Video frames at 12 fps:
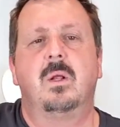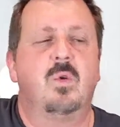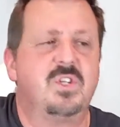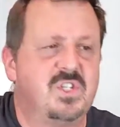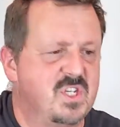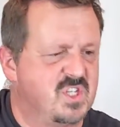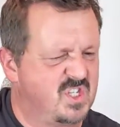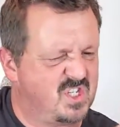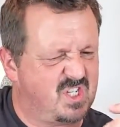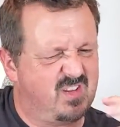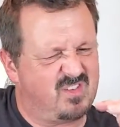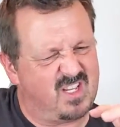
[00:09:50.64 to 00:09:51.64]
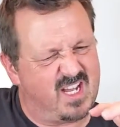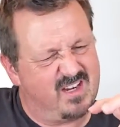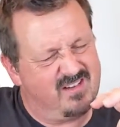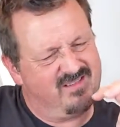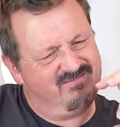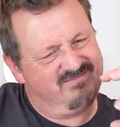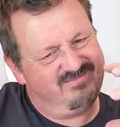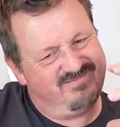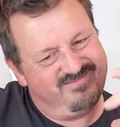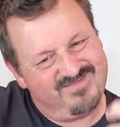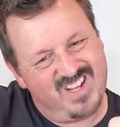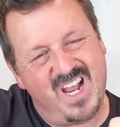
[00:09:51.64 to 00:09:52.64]
which is just gives it that
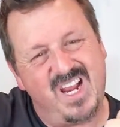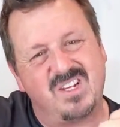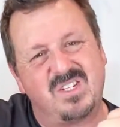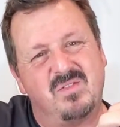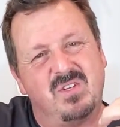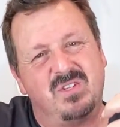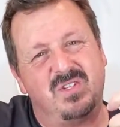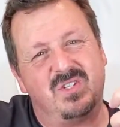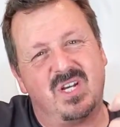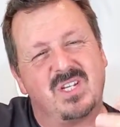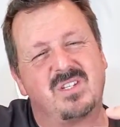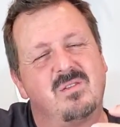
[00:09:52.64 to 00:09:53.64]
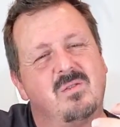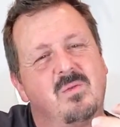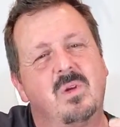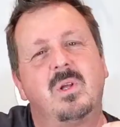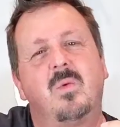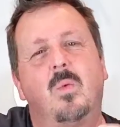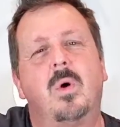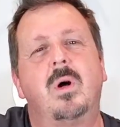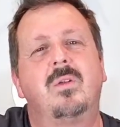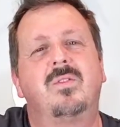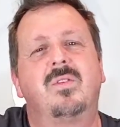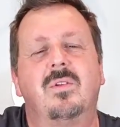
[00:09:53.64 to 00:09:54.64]
angst that he doesn't really
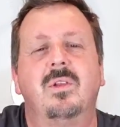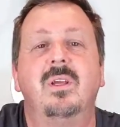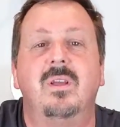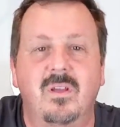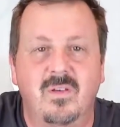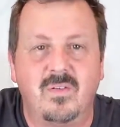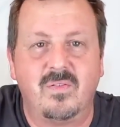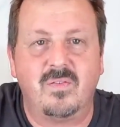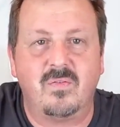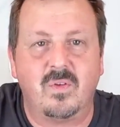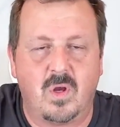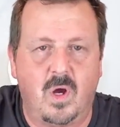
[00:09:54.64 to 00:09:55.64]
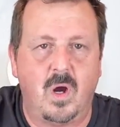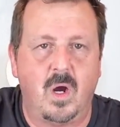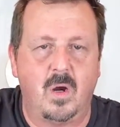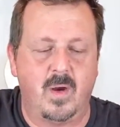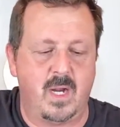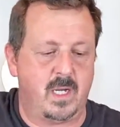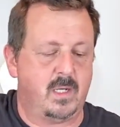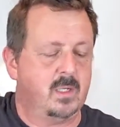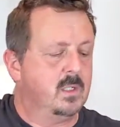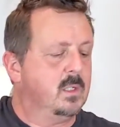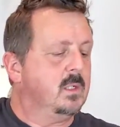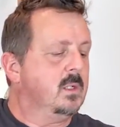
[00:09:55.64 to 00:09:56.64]
want to leave the car, right?
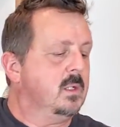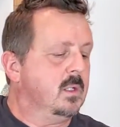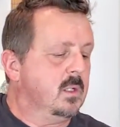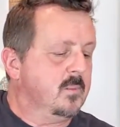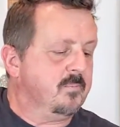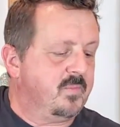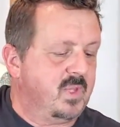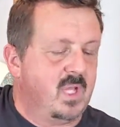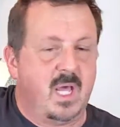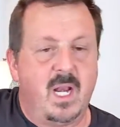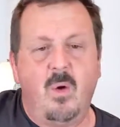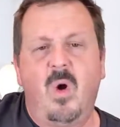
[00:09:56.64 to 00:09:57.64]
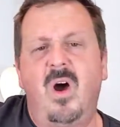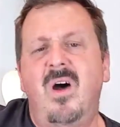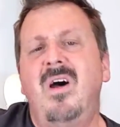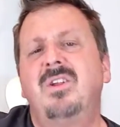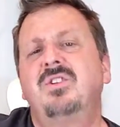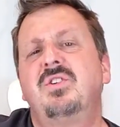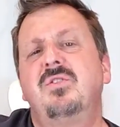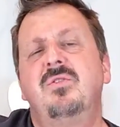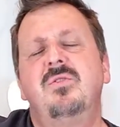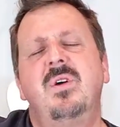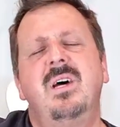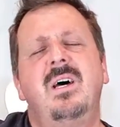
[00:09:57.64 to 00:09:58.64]
And I watched her
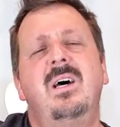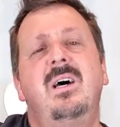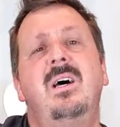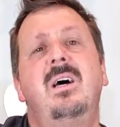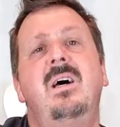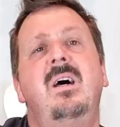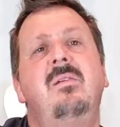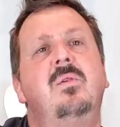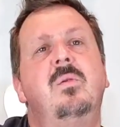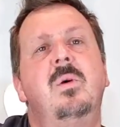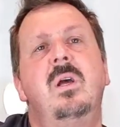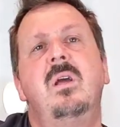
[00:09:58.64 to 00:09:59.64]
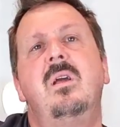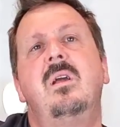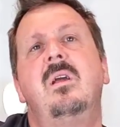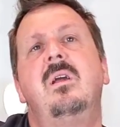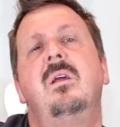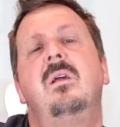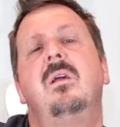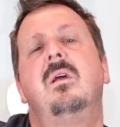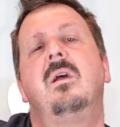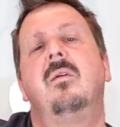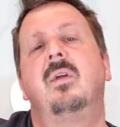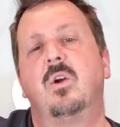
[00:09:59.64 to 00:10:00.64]
drive away.
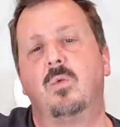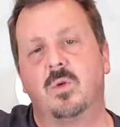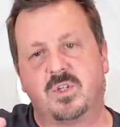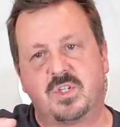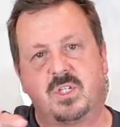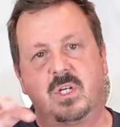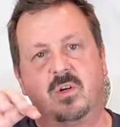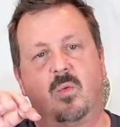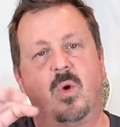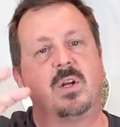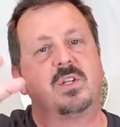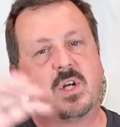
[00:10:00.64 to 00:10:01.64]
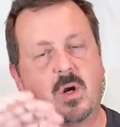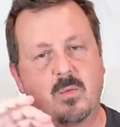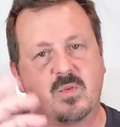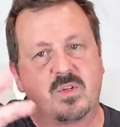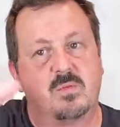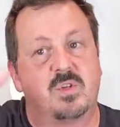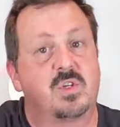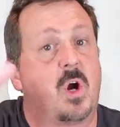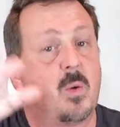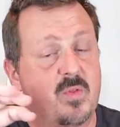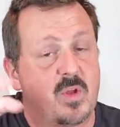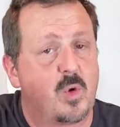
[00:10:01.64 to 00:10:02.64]
And then get real, start
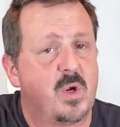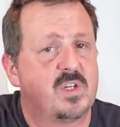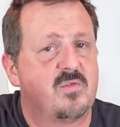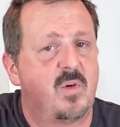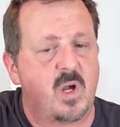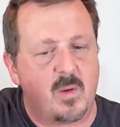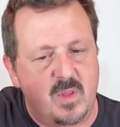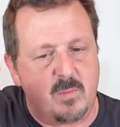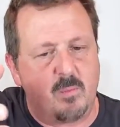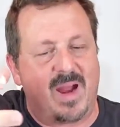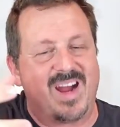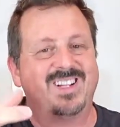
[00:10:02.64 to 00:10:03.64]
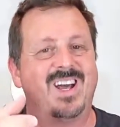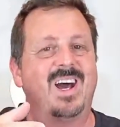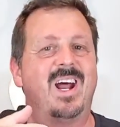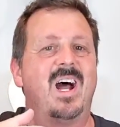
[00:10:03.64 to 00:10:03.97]
with increased volume and then back that